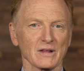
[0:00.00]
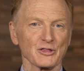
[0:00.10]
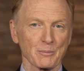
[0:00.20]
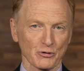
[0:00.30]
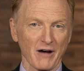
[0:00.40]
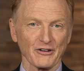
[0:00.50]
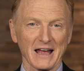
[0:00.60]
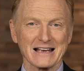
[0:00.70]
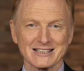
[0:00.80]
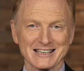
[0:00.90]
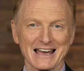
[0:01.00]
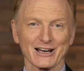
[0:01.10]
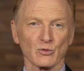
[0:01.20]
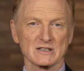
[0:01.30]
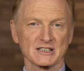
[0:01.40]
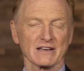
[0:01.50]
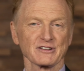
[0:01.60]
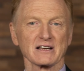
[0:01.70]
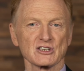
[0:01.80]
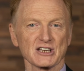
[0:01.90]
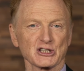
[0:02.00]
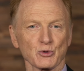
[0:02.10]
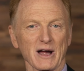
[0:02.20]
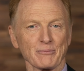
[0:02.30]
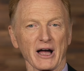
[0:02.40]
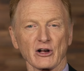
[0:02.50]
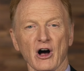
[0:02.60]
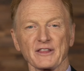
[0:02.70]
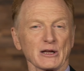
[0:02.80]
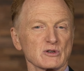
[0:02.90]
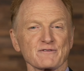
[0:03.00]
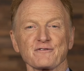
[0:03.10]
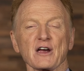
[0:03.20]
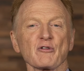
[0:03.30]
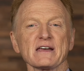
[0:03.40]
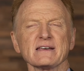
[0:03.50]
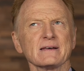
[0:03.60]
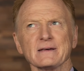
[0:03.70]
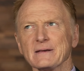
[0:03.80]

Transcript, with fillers: the prophet Isaiah was gifted in such a way by God that he was very,